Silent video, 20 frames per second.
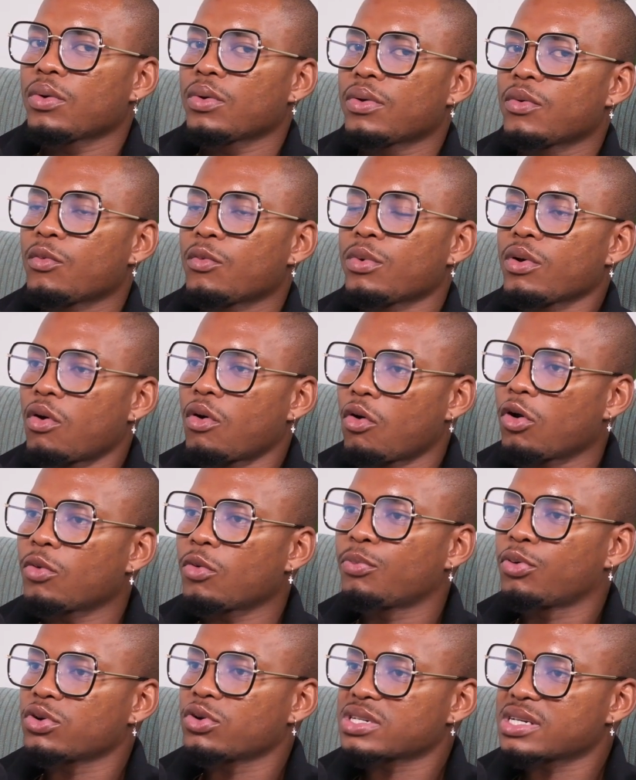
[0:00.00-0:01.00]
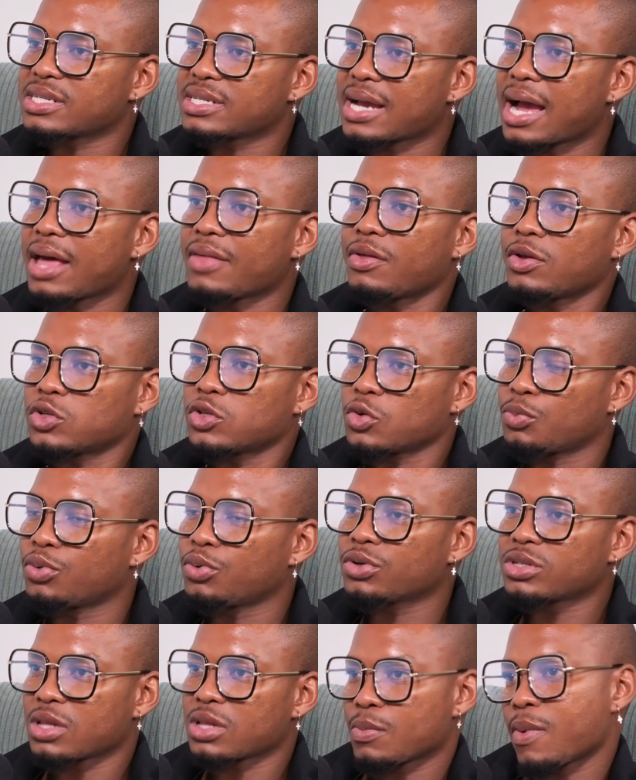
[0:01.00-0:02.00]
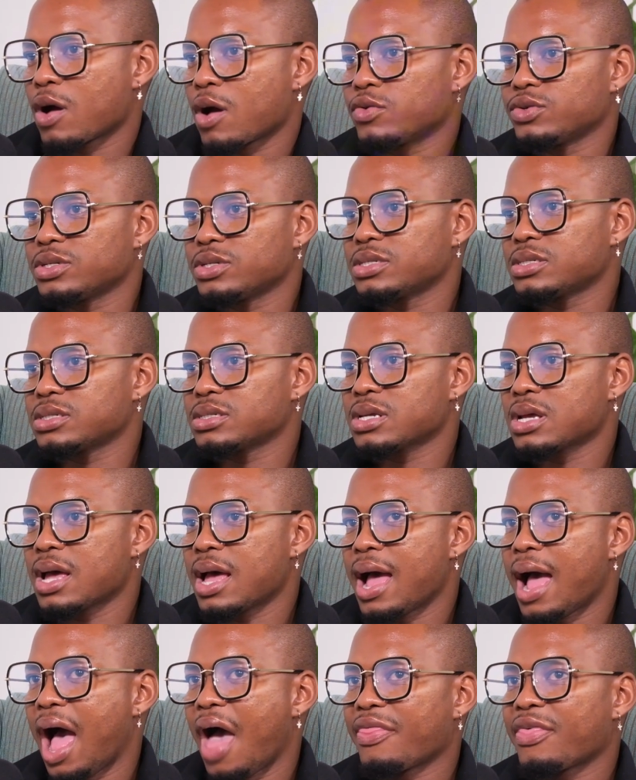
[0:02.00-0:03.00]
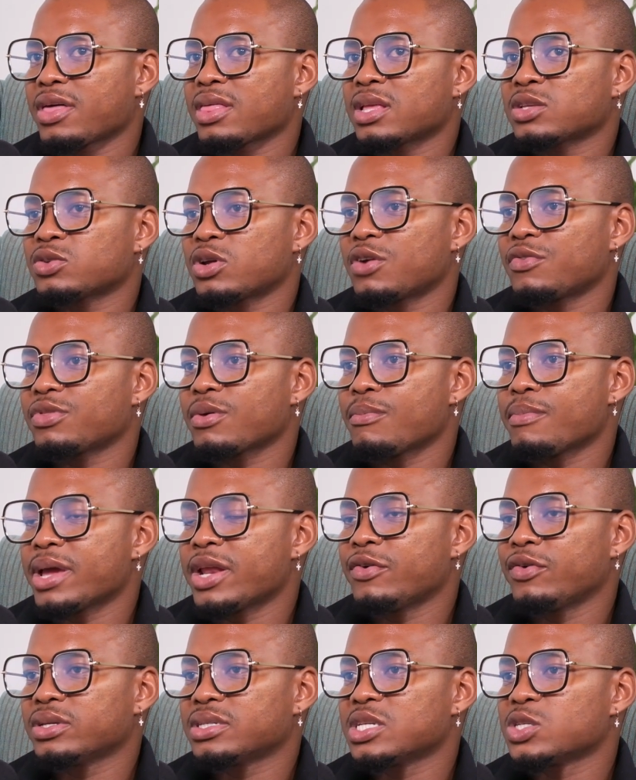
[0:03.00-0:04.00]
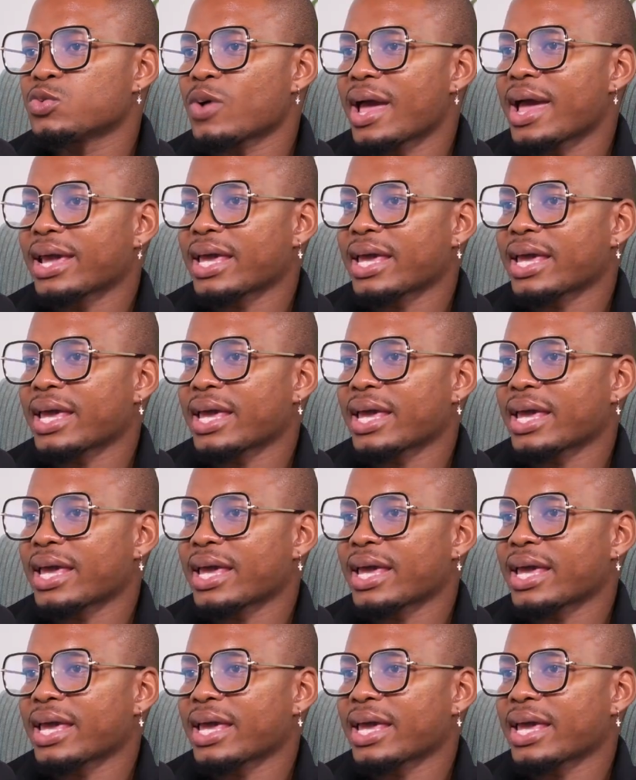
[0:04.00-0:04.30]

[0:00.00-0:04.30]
We all push each other to push the boundaries. I think that's one of the main reasons why I